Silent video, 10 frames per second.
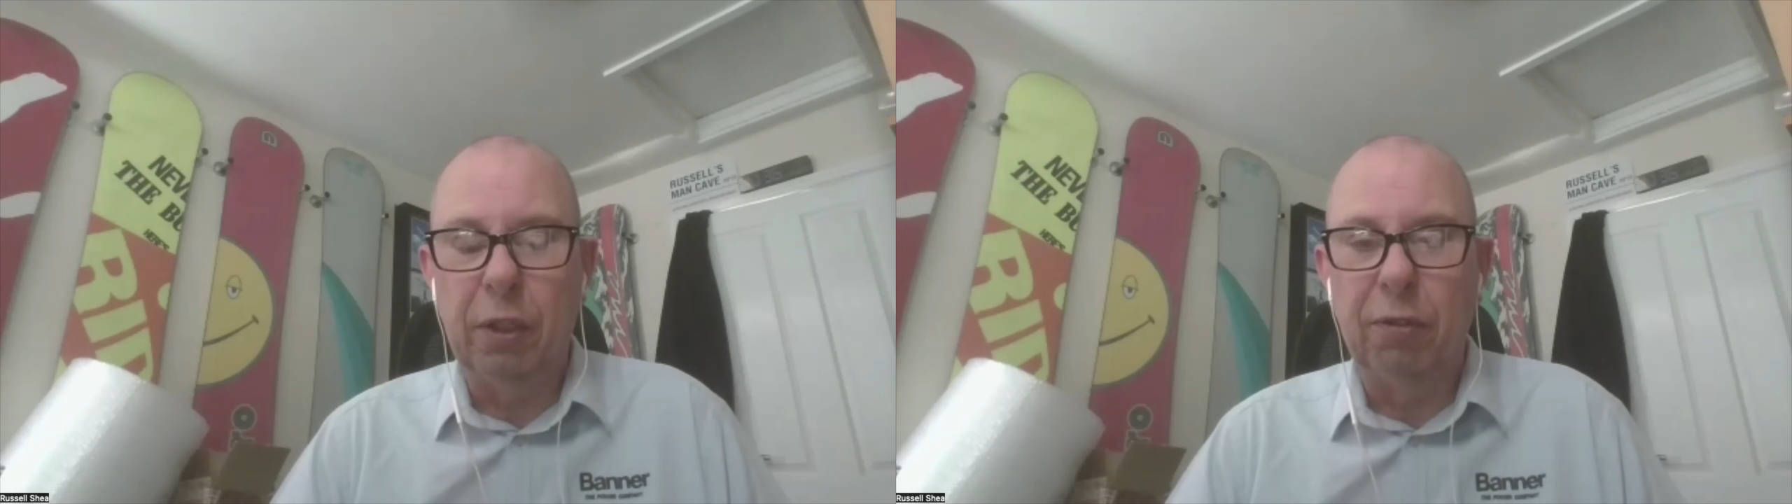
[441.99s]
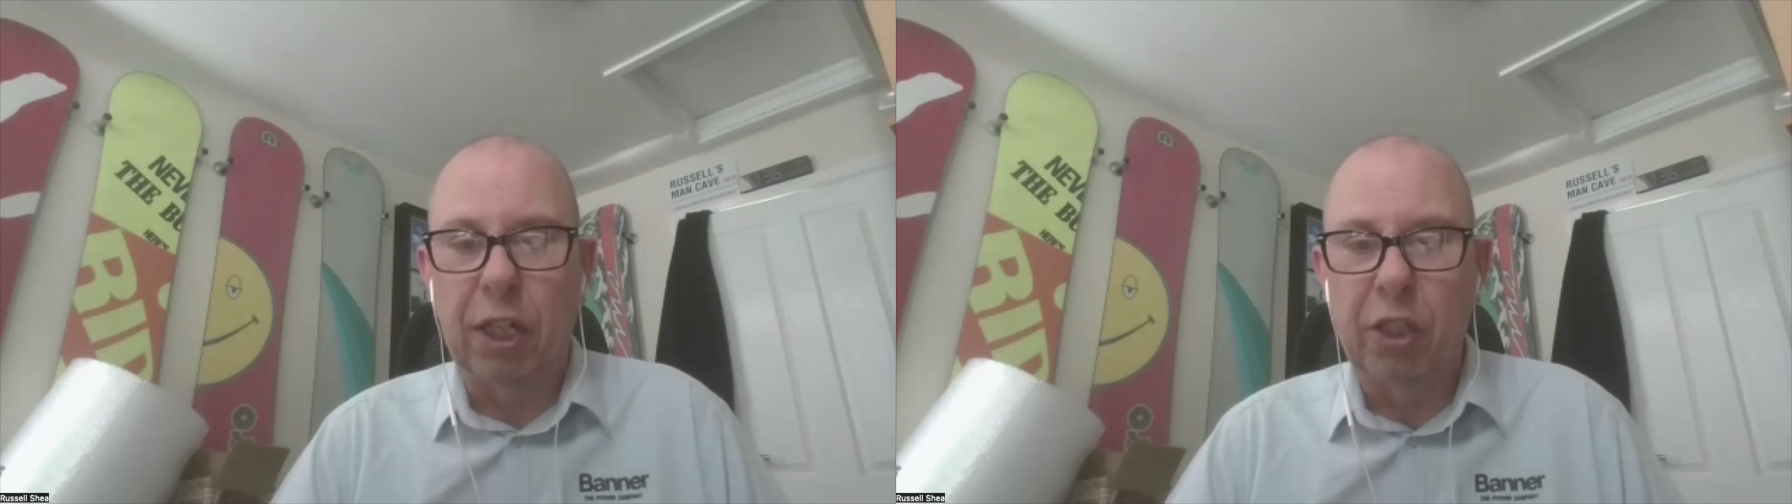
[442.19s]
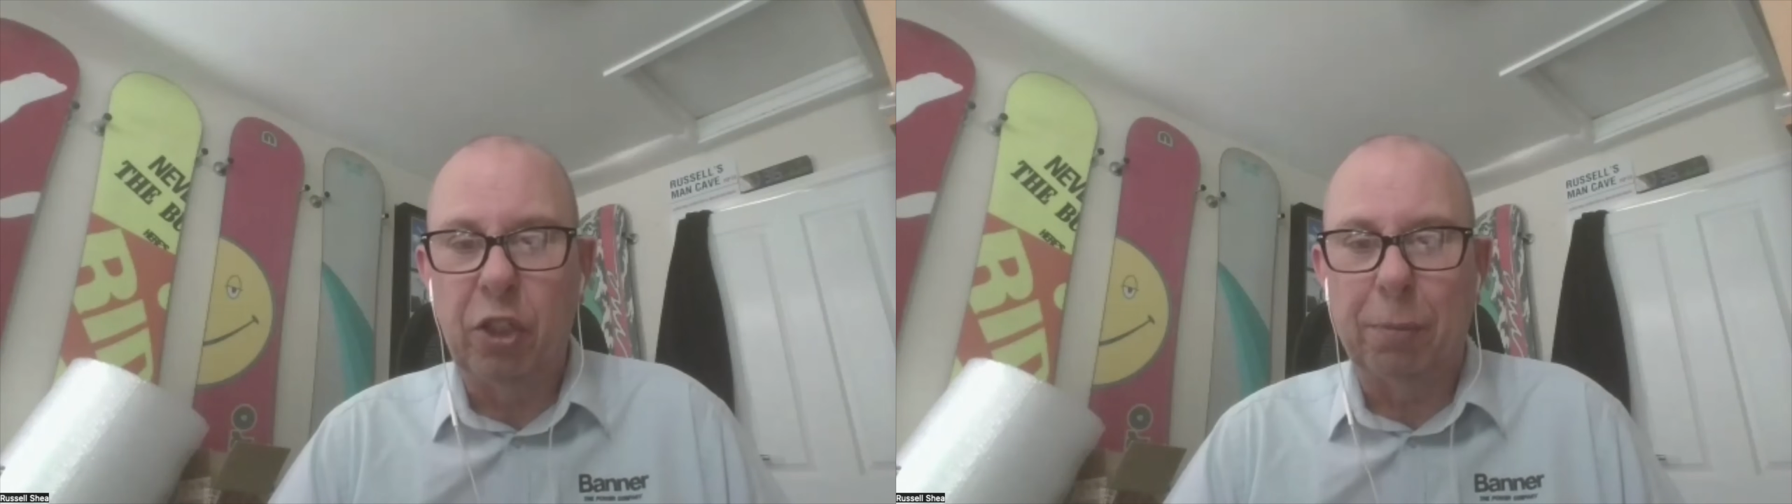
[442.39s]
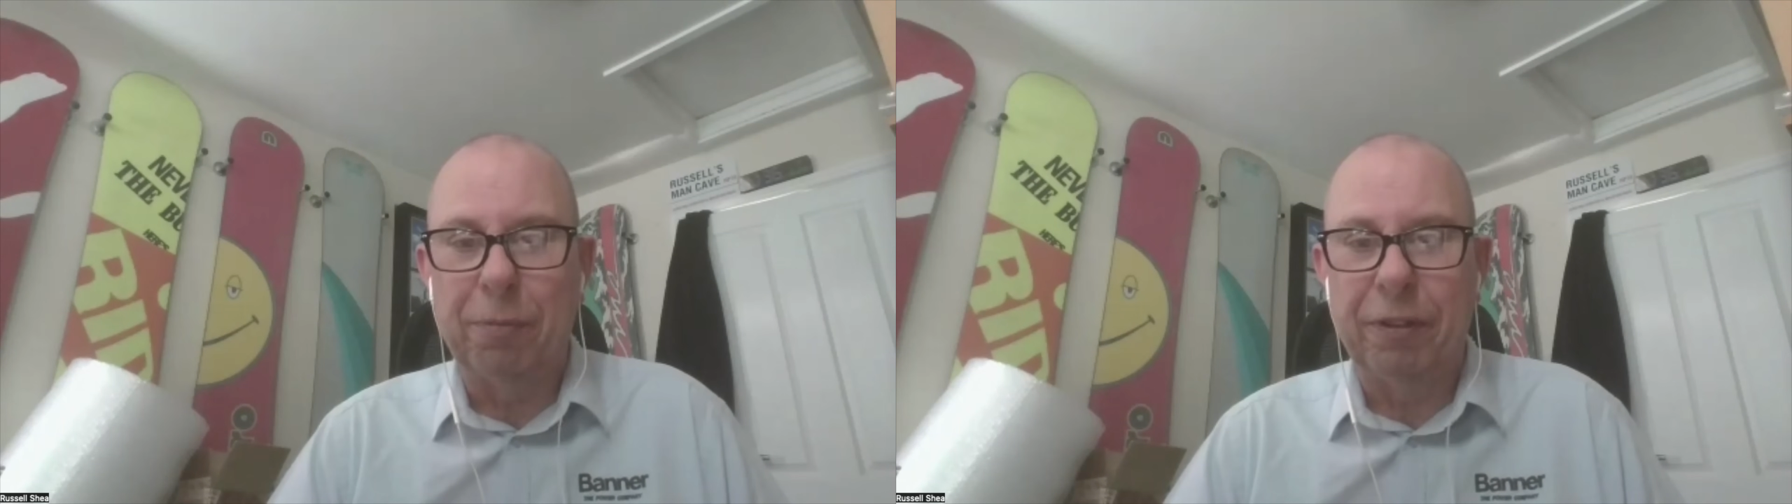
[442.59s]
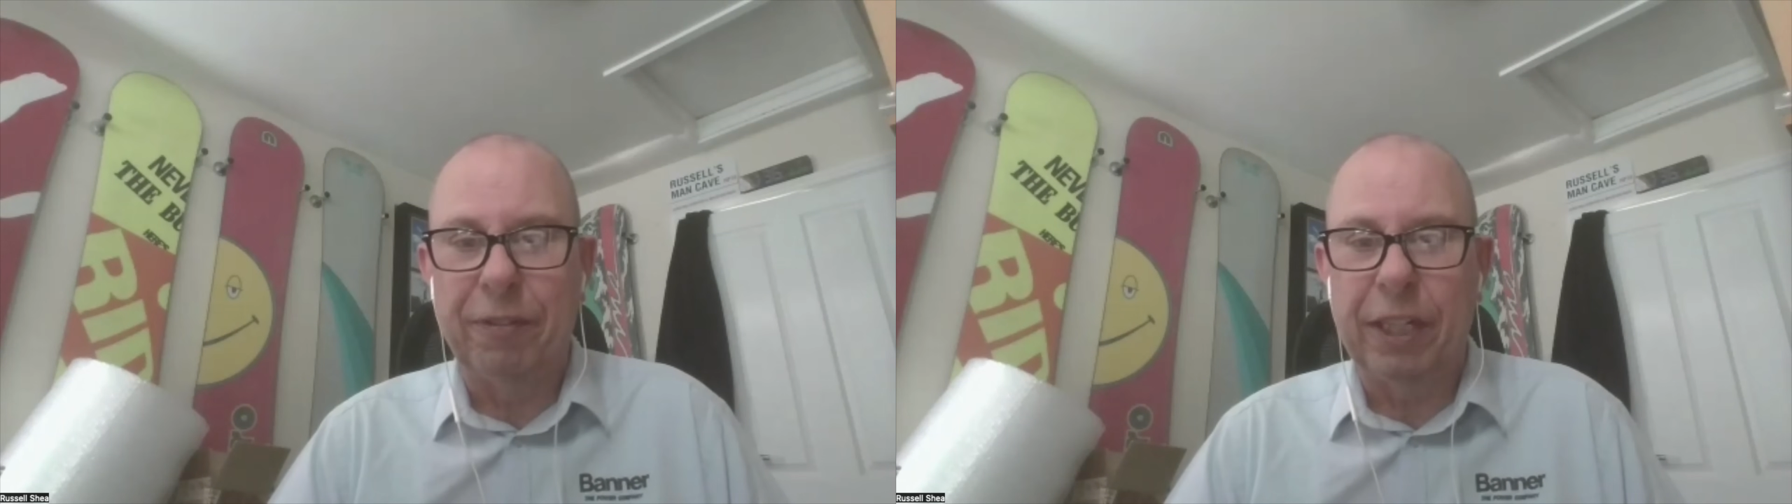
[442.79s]
the right job
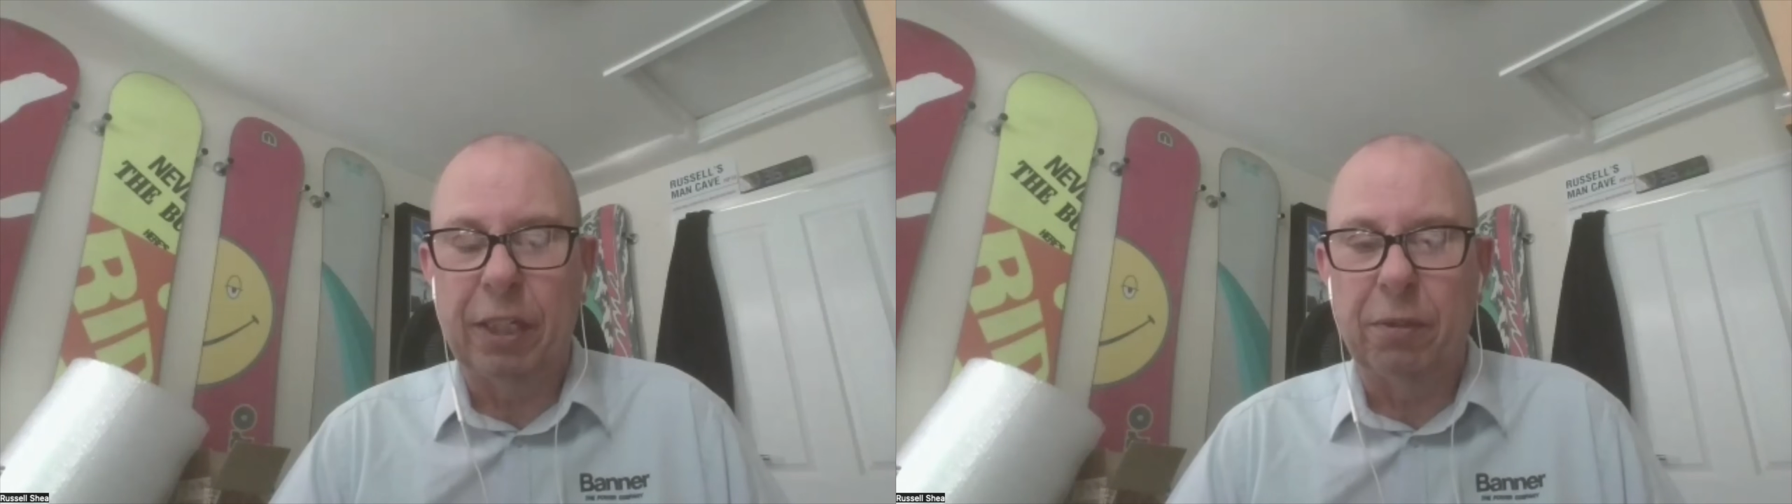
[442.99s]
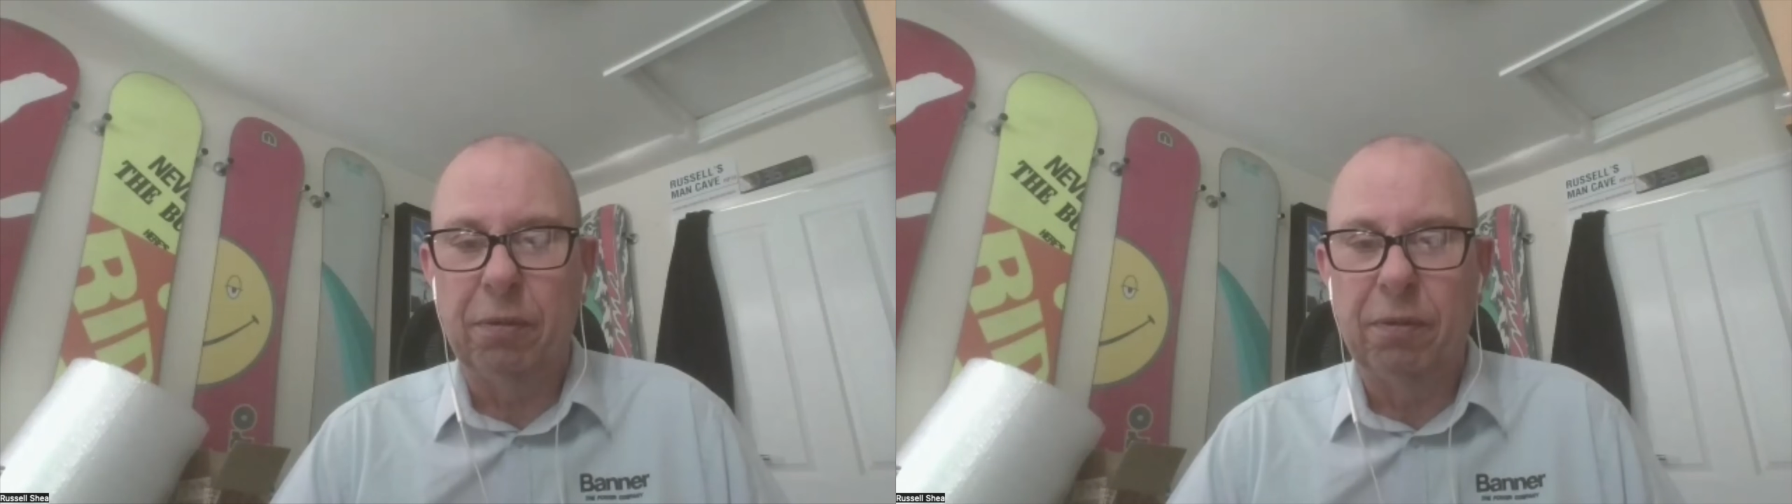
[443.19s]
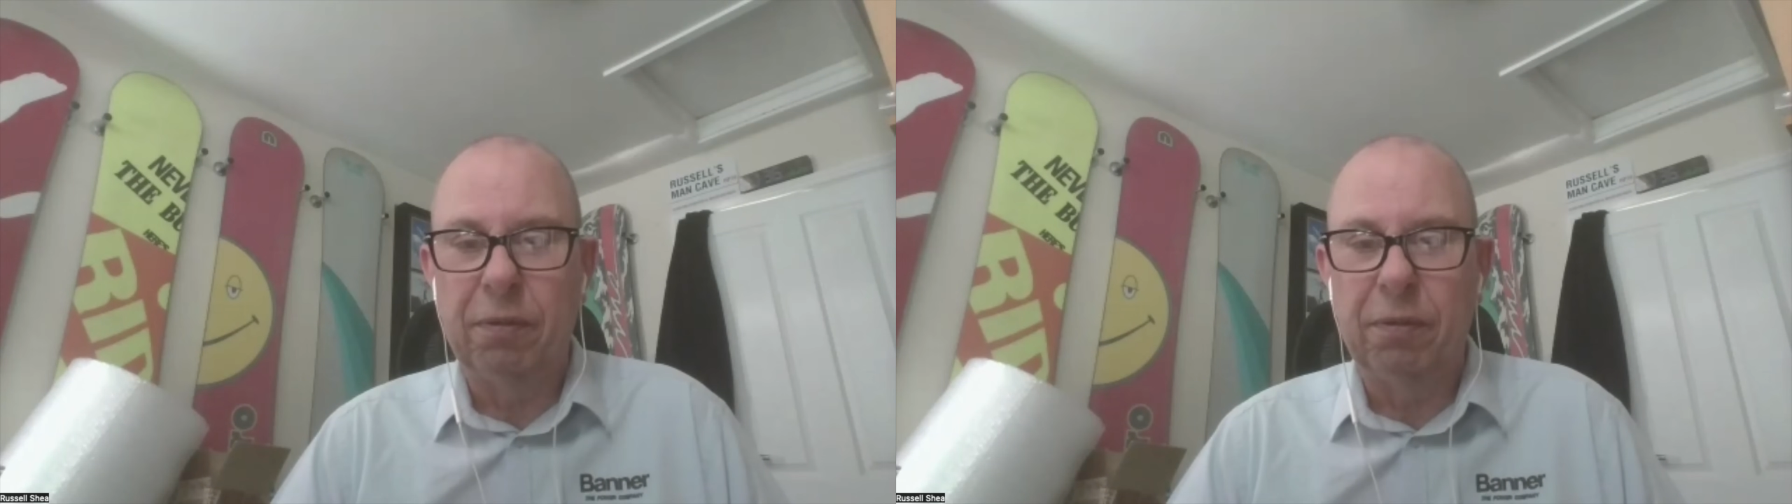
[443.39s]
for the vehicle.